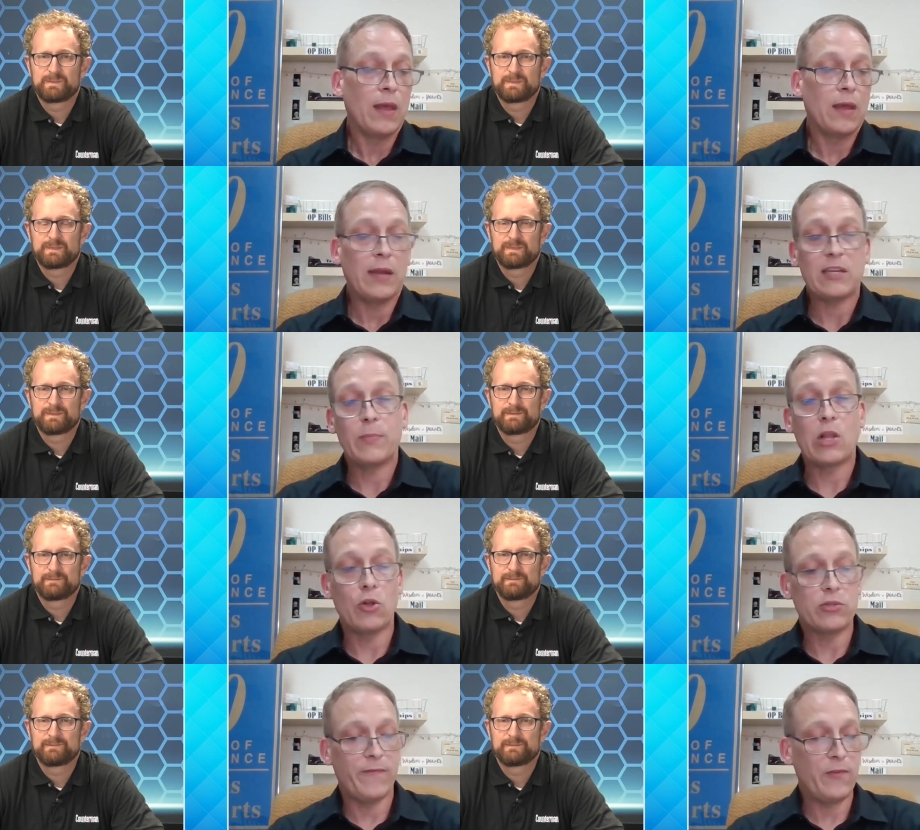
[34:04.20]
Speaker 1: And it has to be
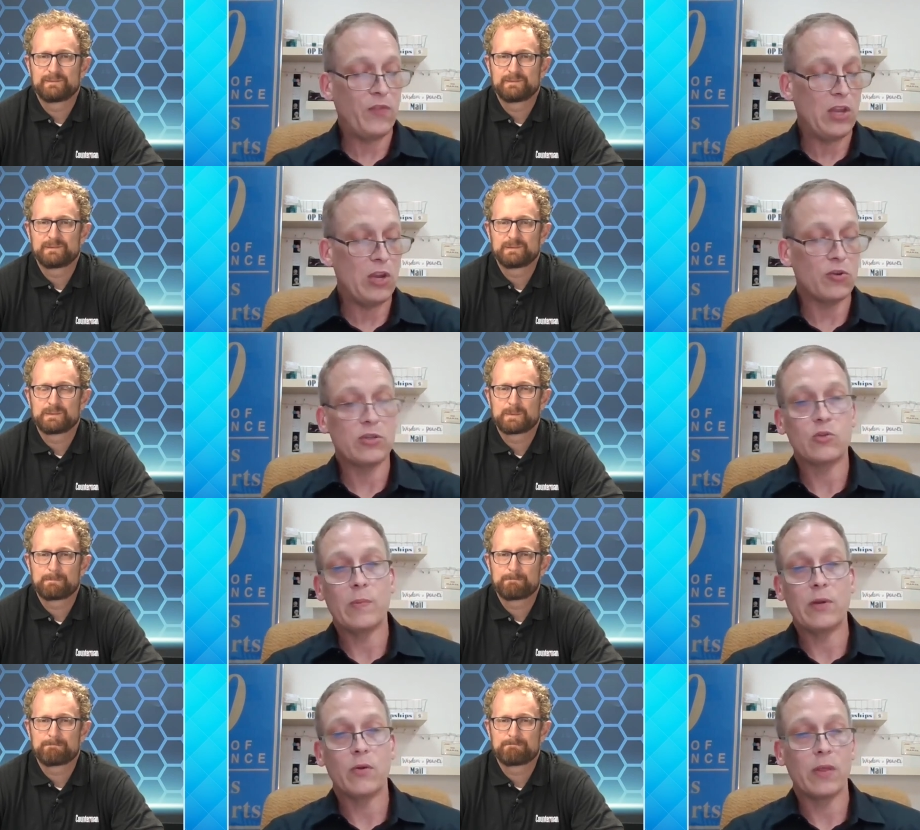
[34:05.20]
close to fifteen years
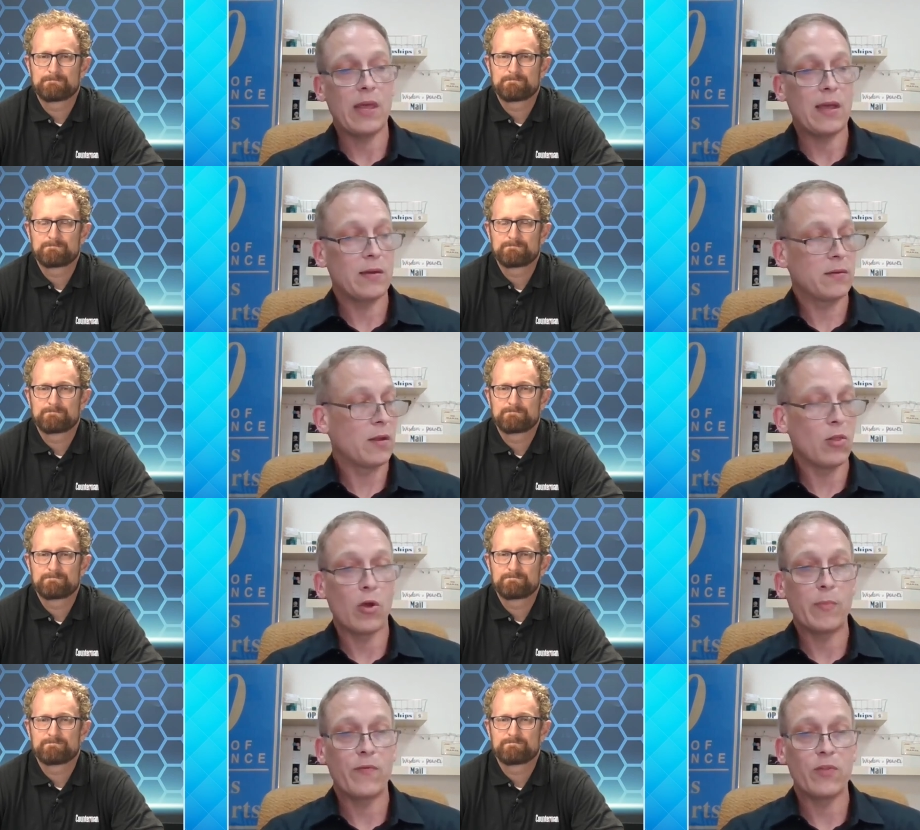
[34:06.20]
since we've been doing that, you
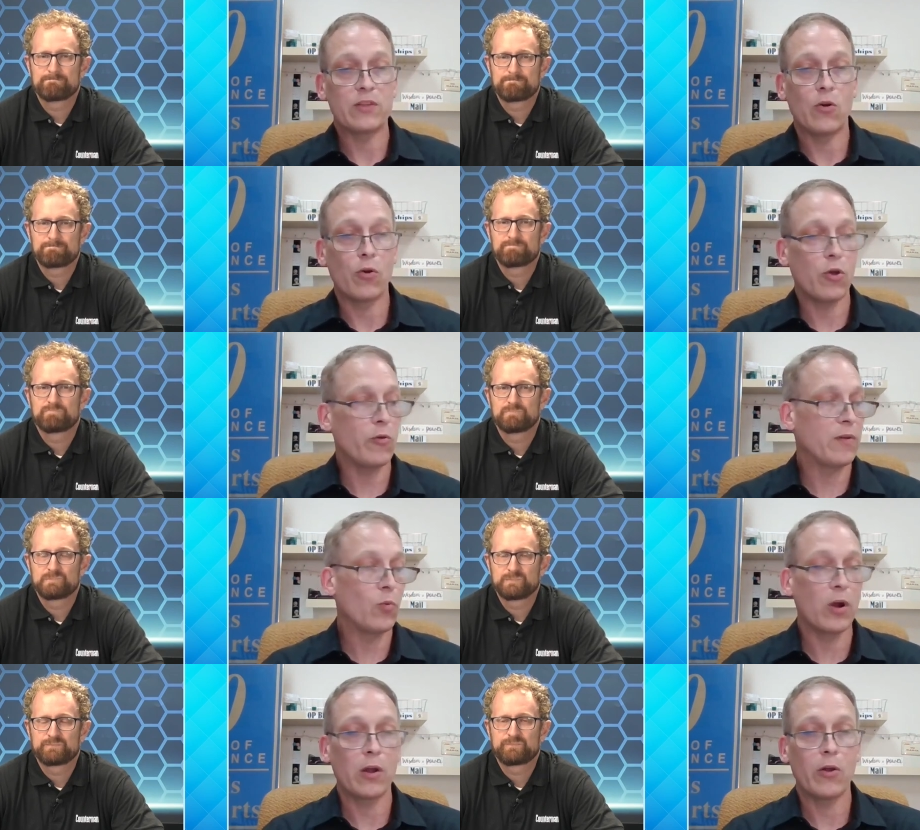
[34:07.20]
know, long before this whole
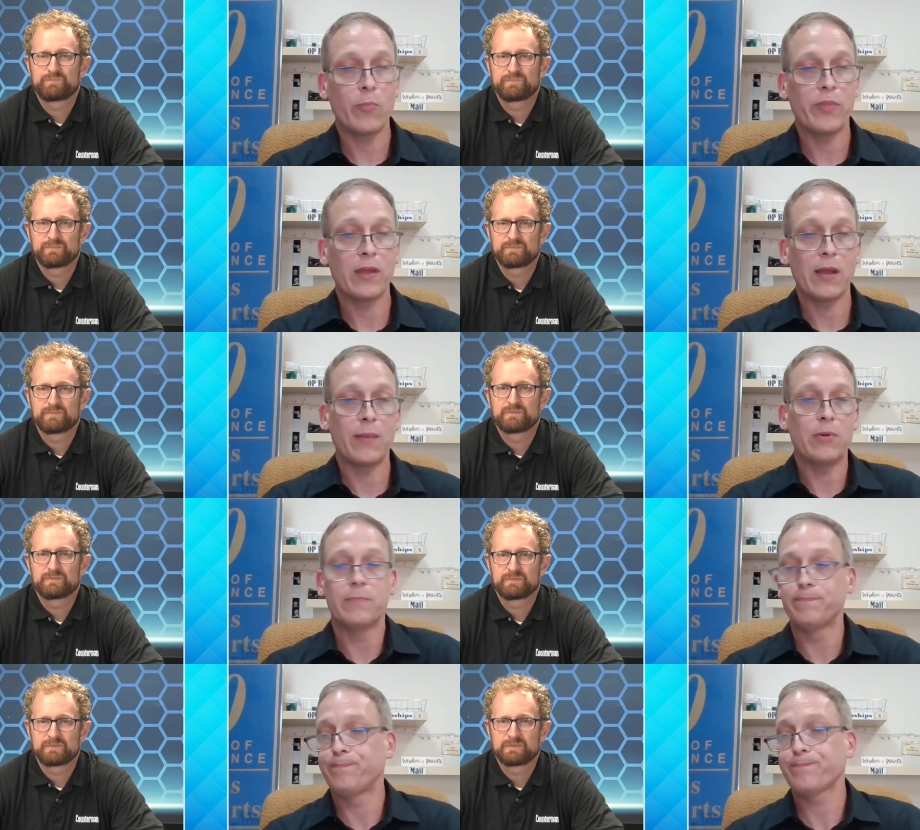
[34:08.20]
COVID work at home thing
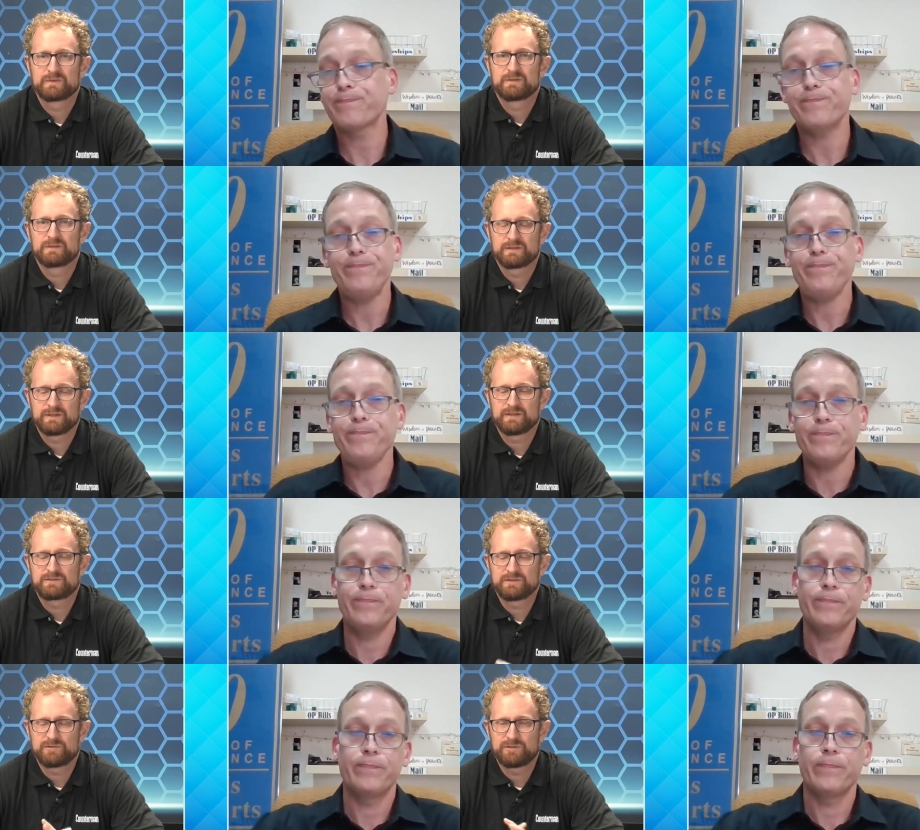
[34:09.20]
happened.
Speaker 2: That is
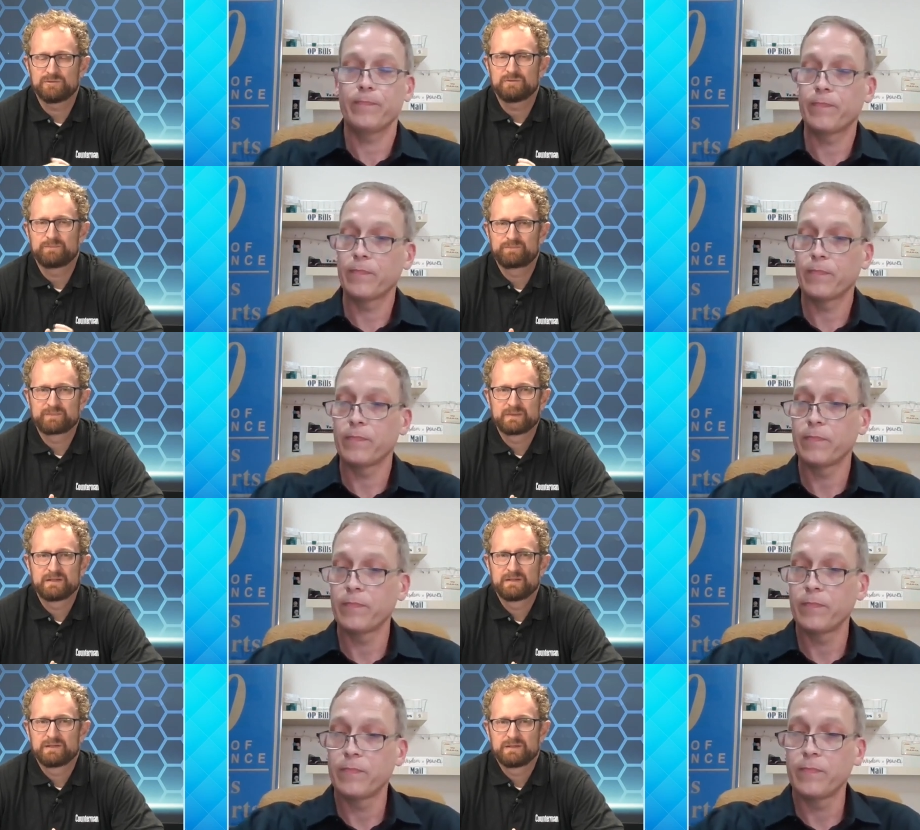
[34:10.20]
so cool.
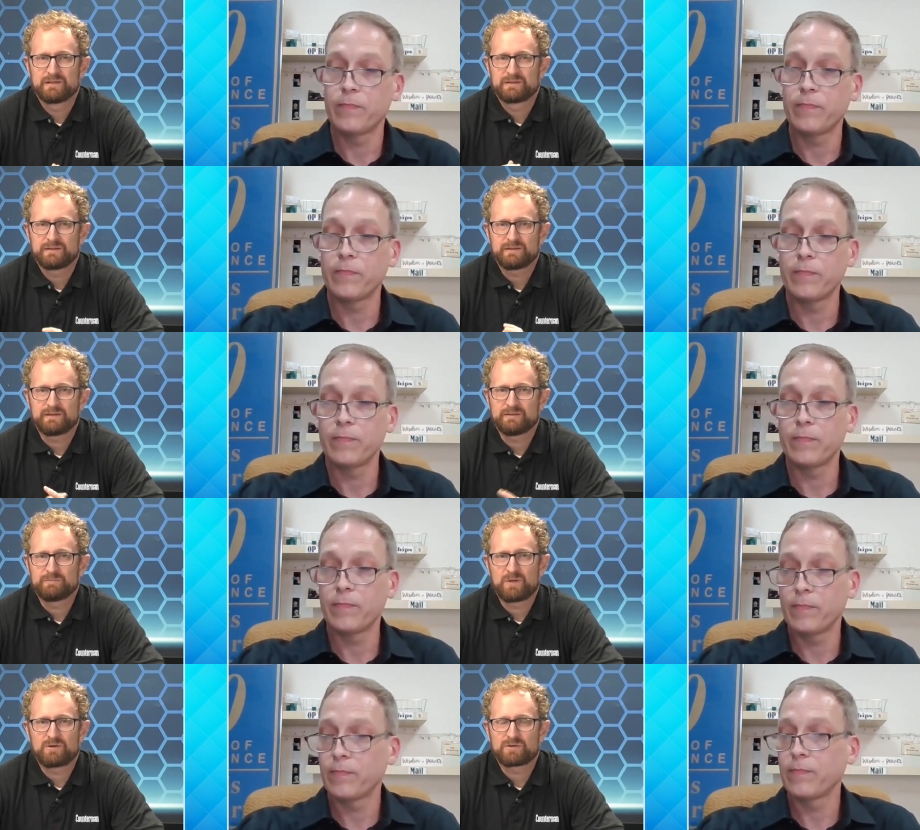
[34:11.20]

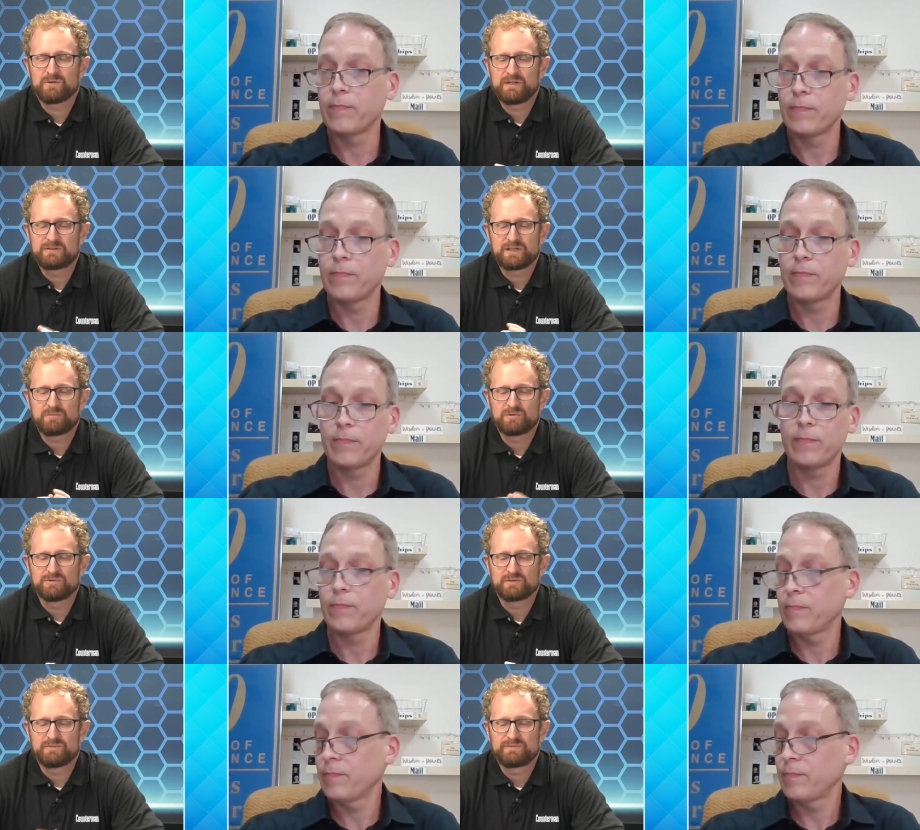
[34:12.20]
Um, all great
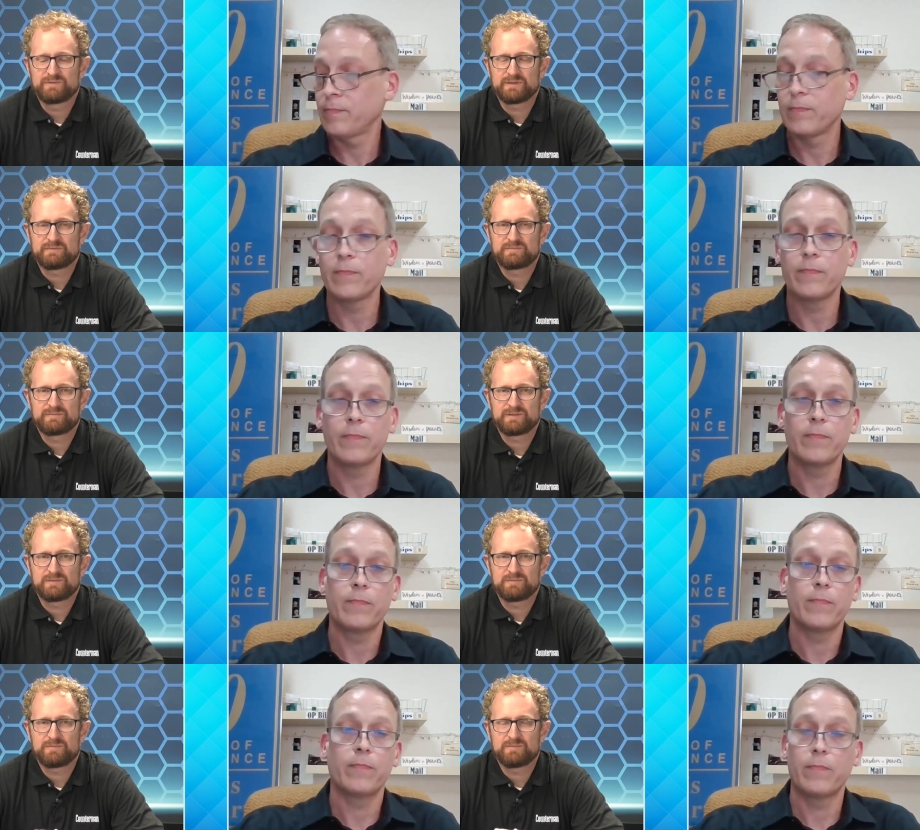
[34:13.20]
examples of uh, you
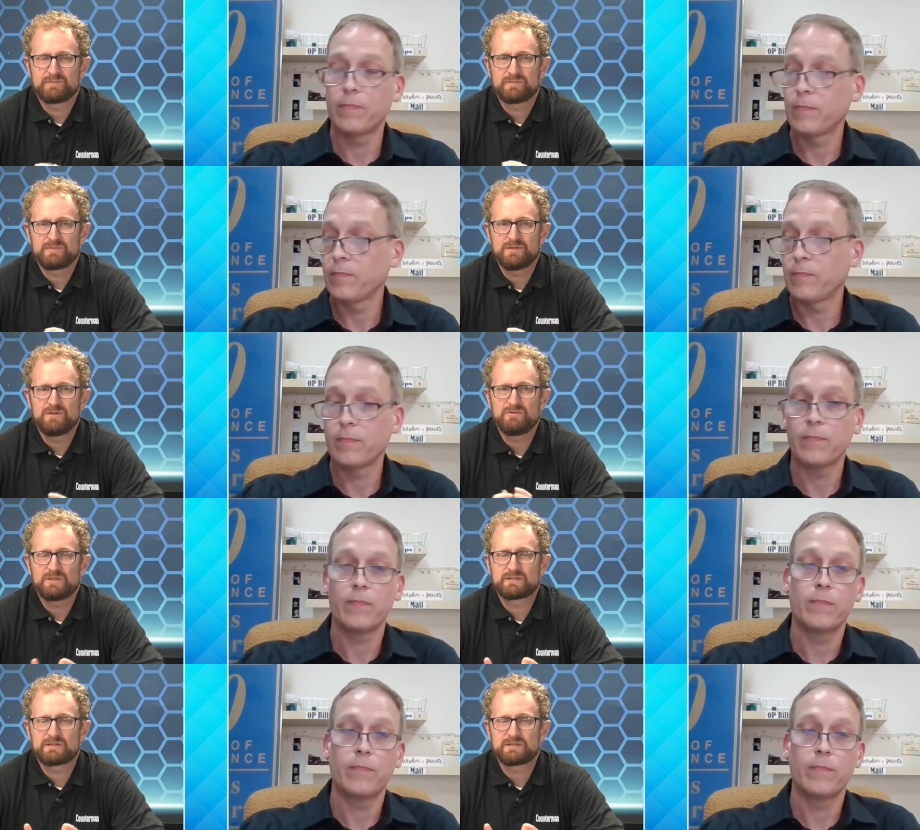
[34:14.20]
know, using